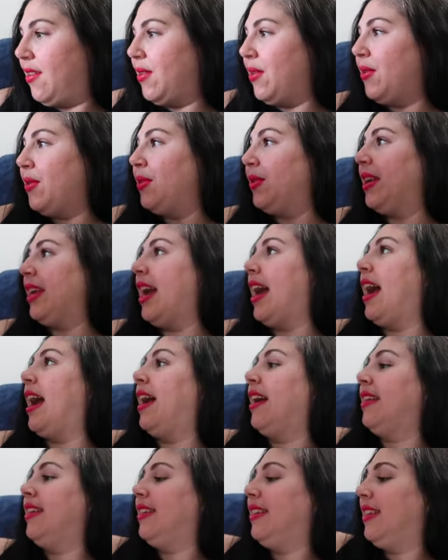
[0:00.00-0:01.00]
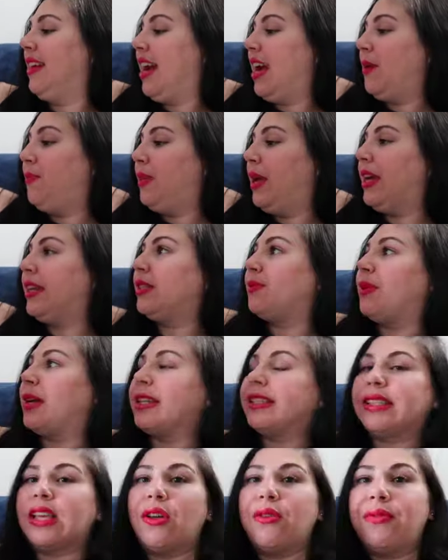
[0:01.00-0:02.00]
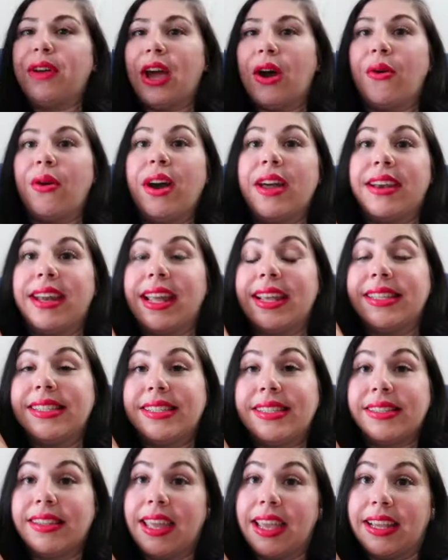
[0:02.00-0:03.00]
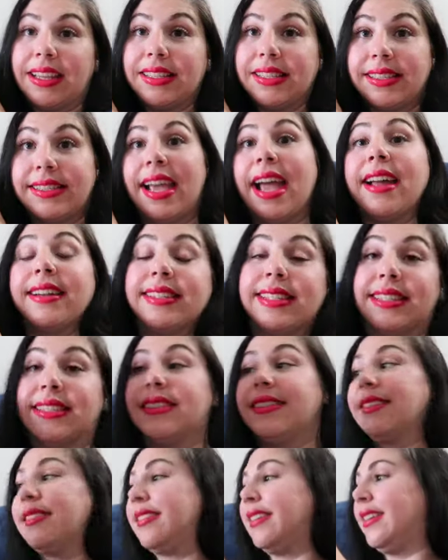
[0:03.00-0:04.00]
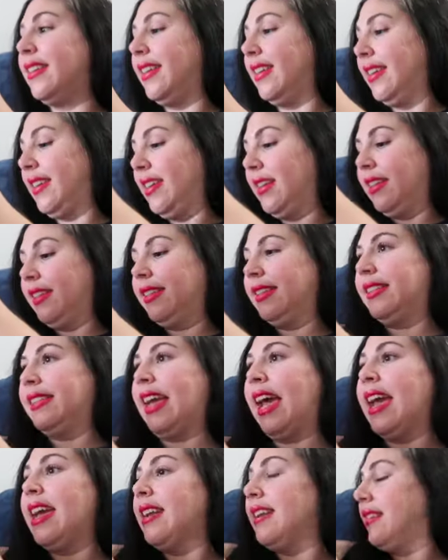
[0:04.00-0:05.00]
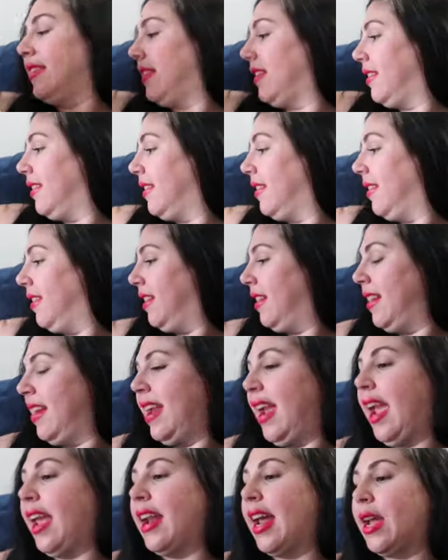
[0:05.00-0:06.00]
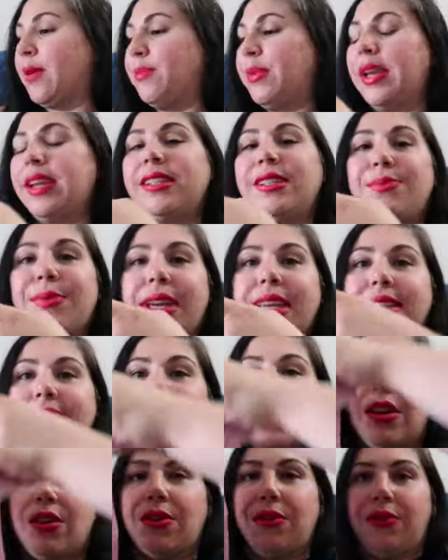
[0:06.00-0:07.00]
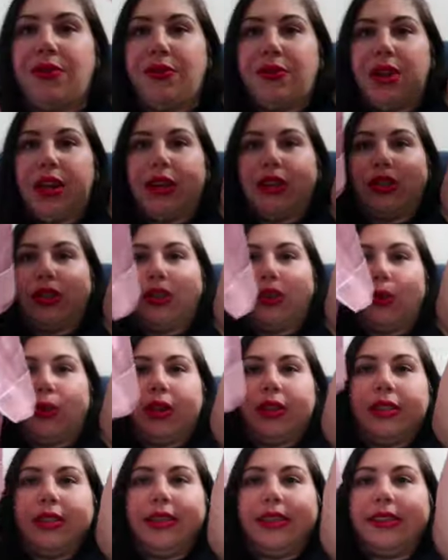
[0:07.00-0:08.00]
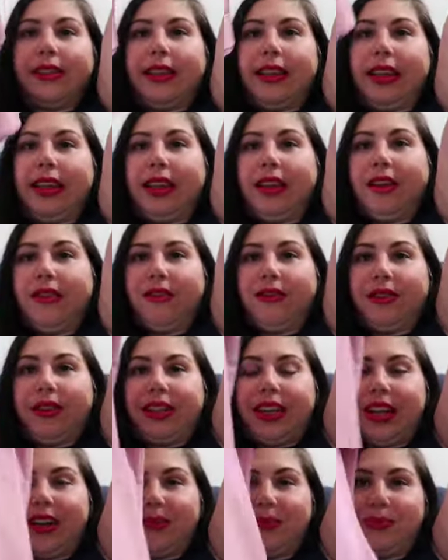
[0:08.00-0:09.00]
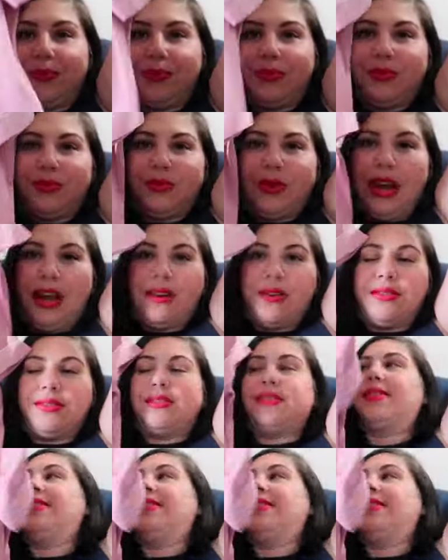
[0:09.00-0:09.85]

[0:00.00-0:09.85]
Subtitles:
oh yeah, I picked myself out a nice like satin set, and I picked myself a short sleeve. Look how, wow,